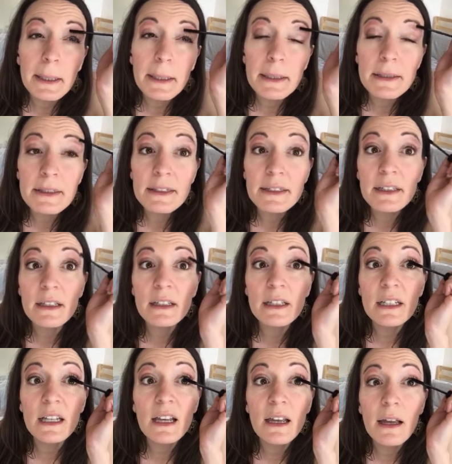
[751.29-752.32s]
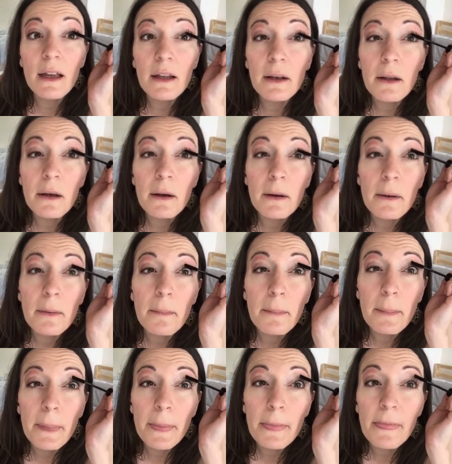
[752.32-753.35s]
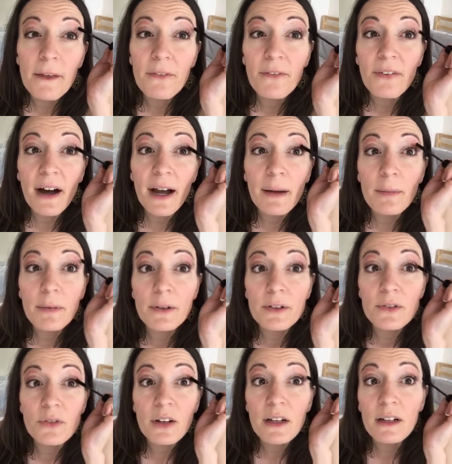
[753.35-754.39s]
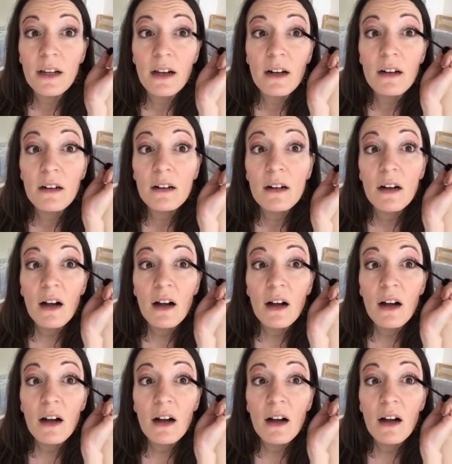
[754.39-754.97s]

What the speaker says: and sealing in the fibers right now.